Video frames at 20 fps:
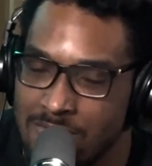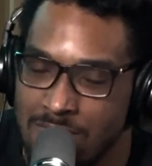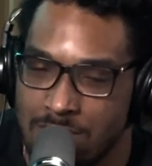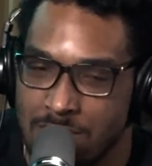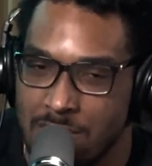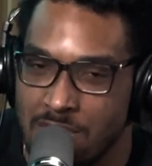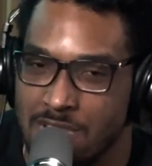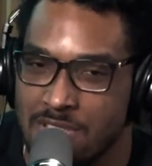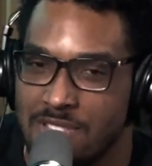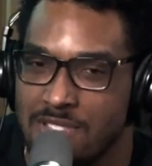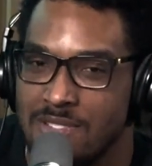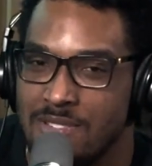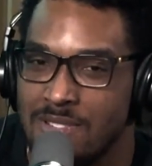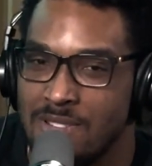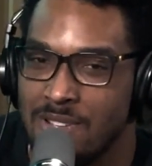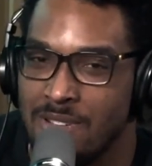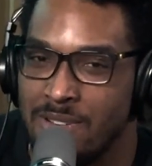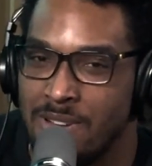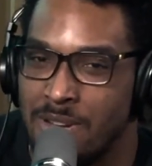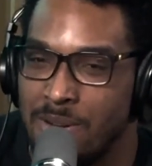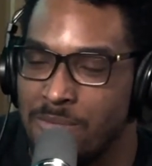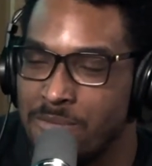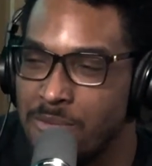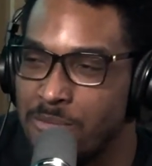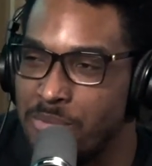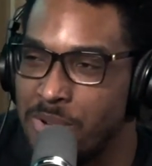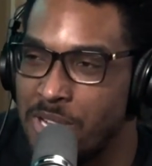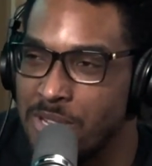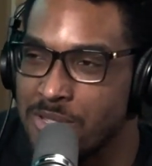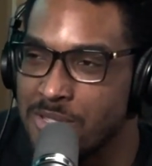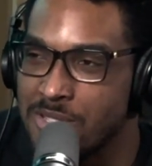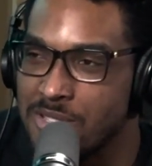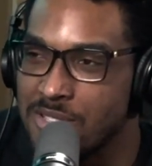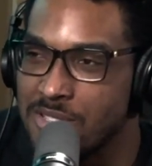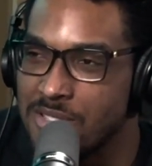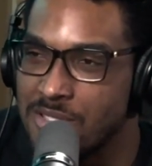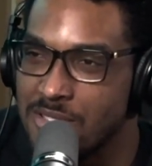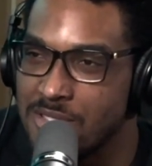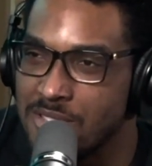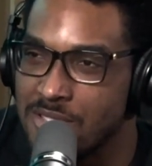Just little helpful
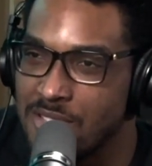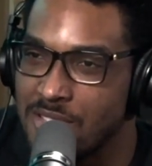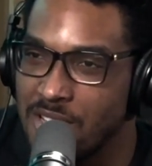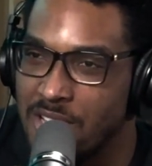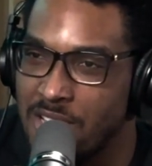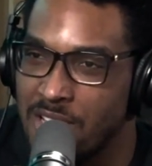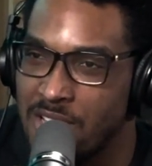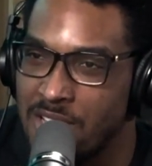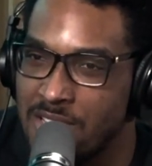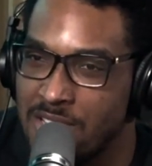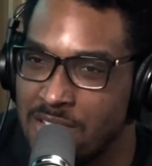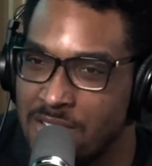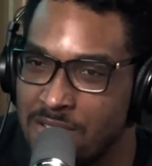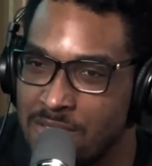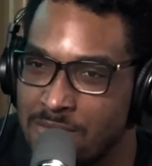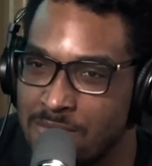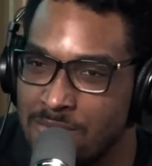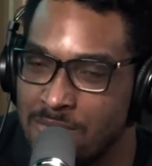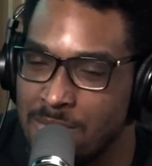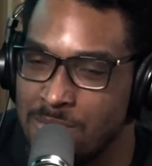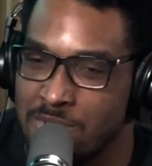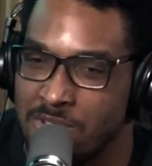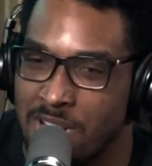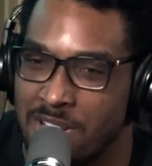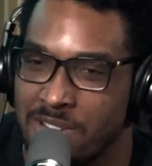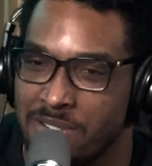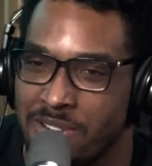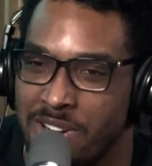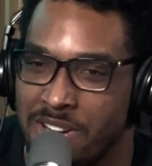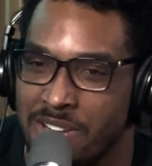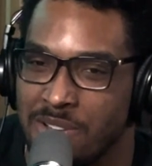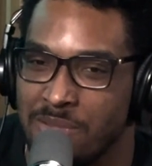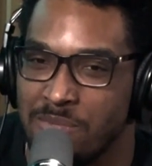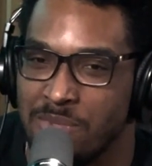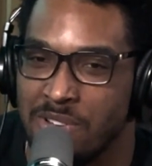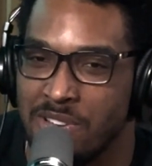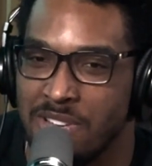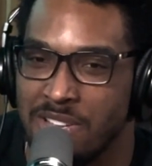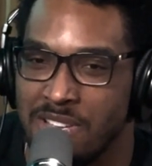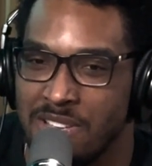posts. I'm trying to create a
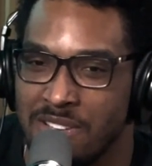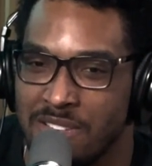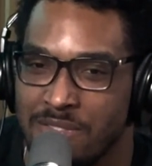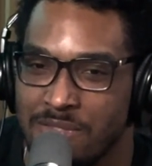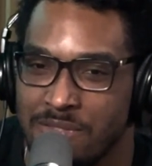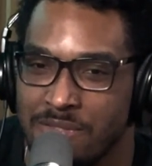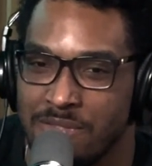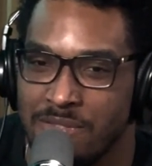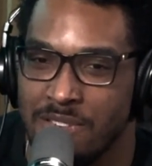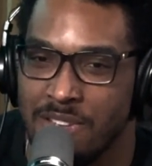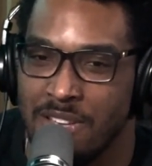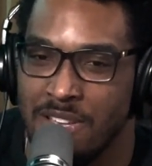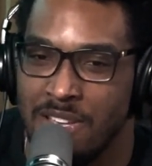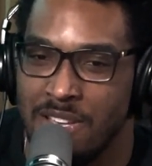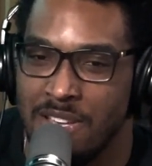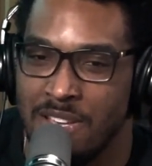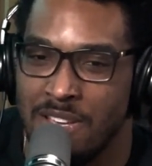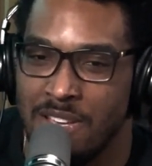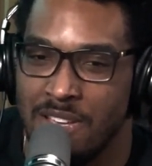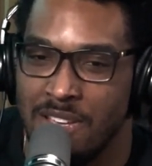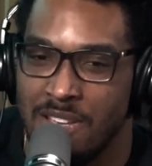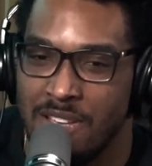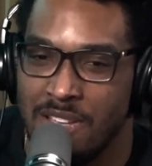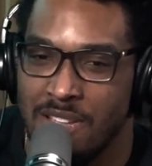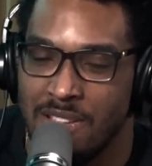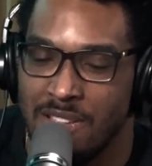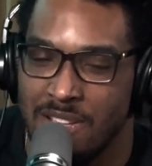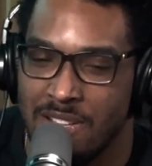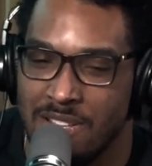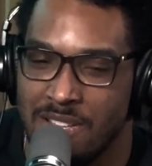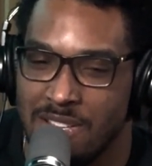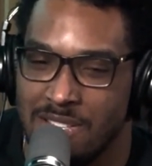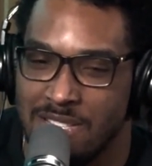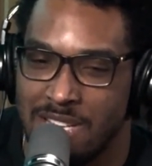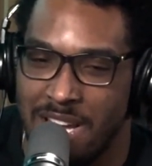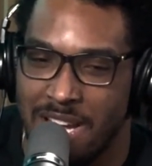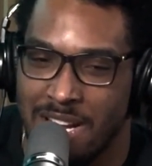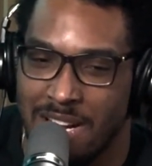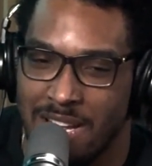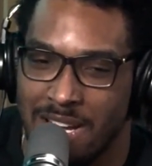community of, the
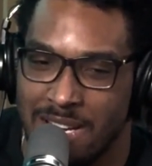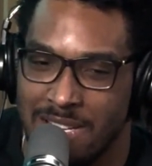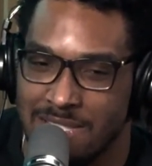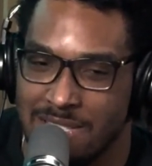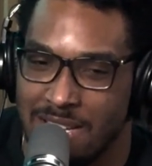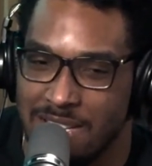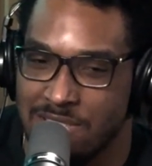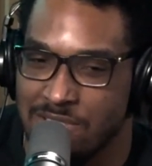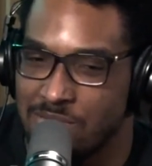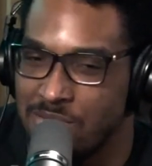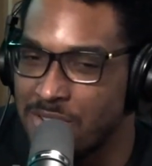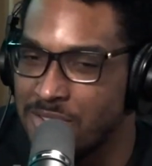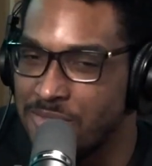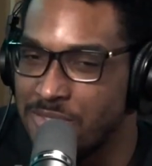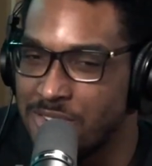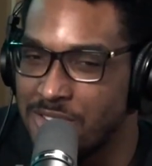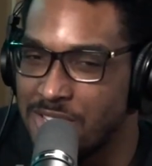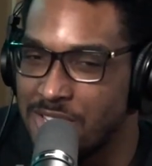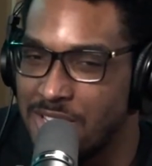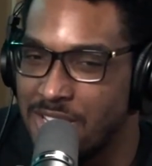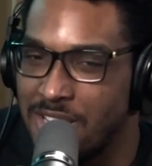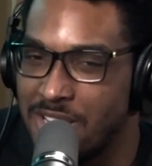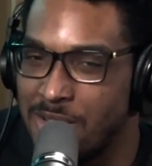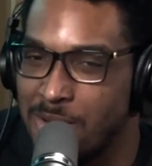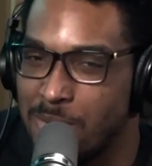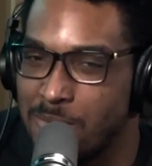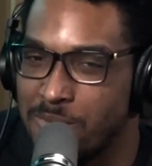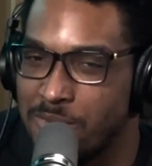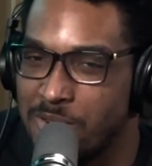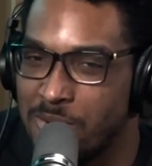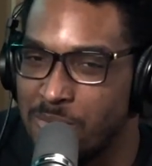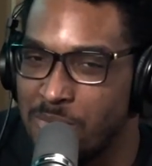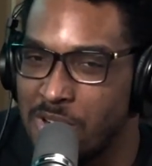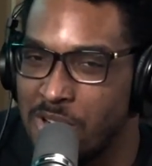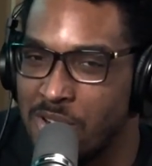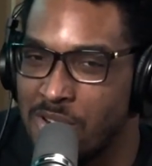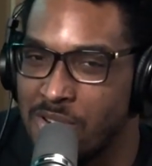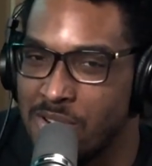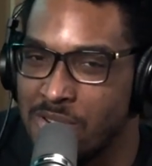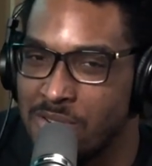tagline is like strength for today, hope for
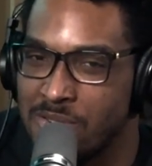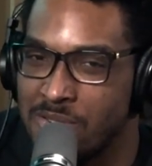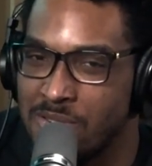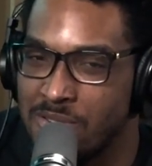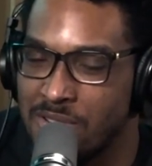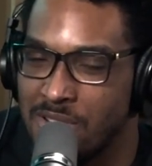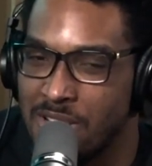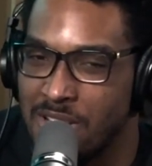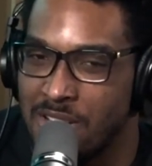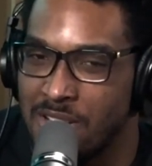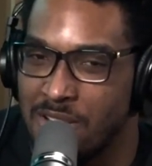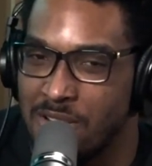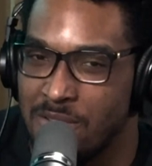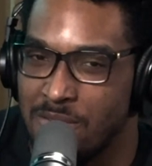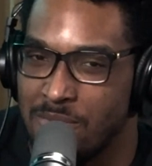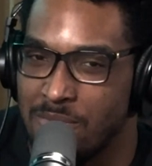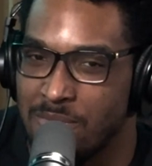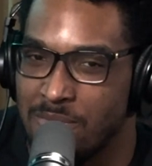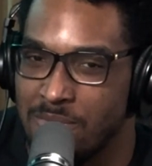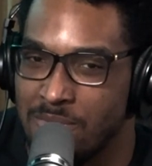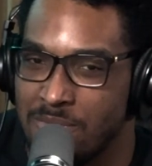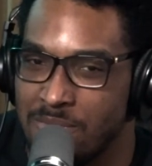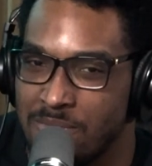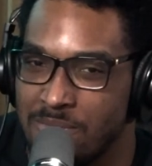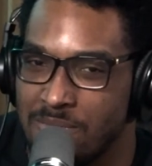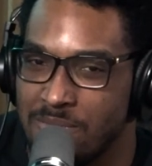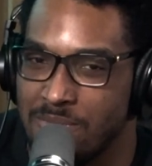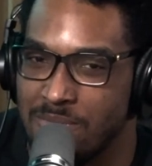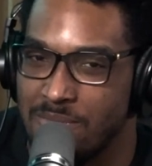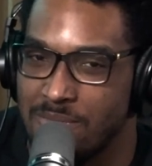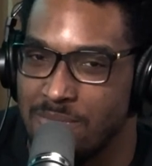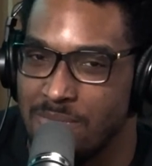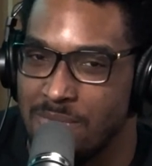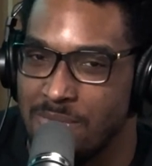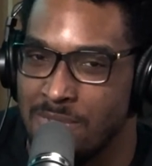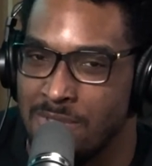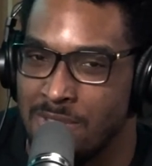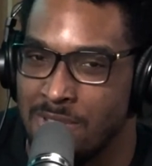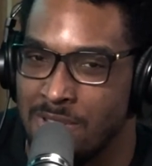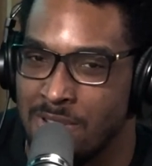tomorrow. Along
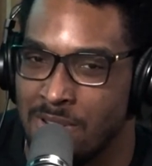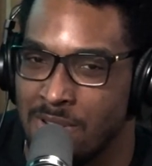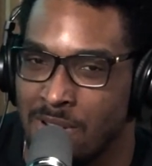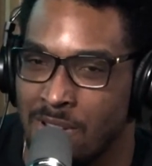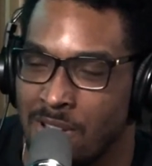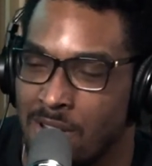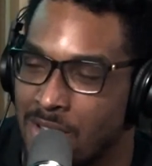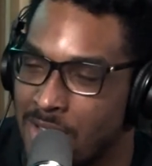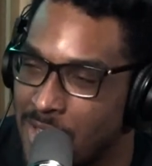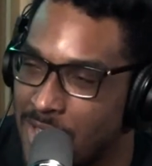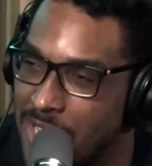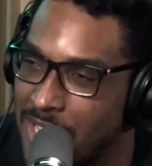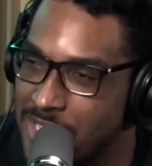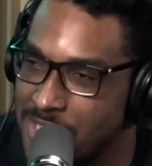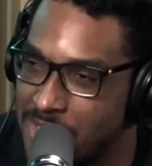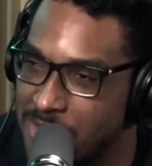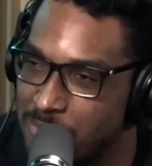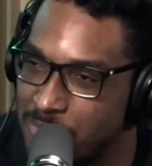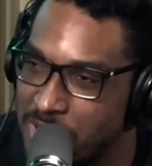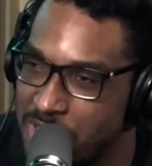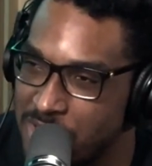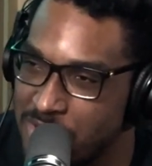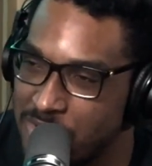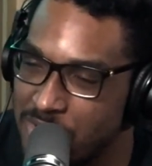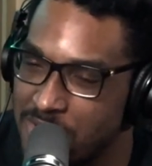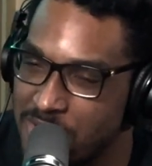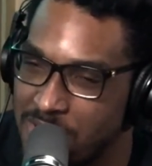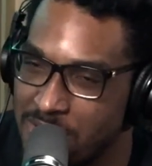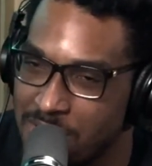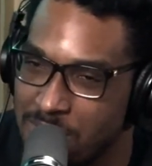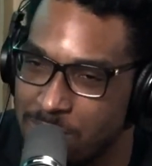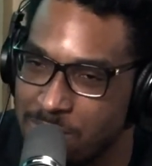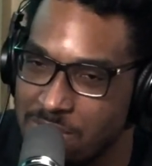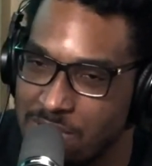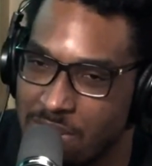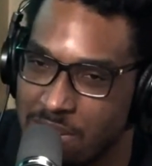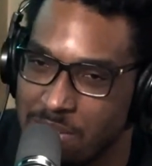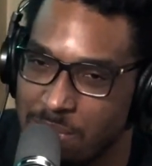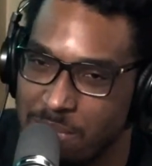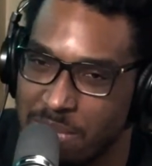the lines of the ministry thing that we
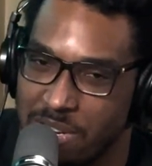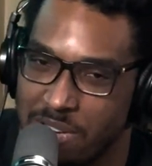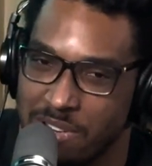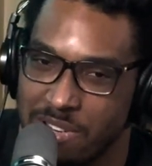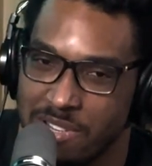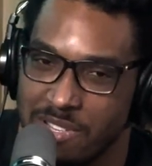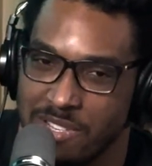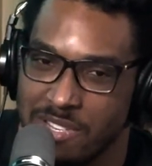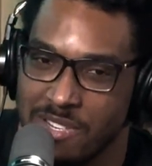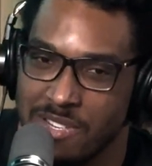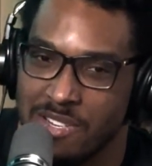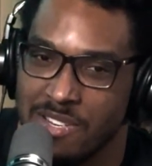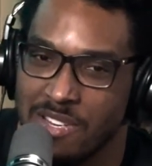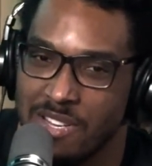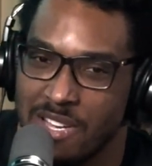talked about earlier.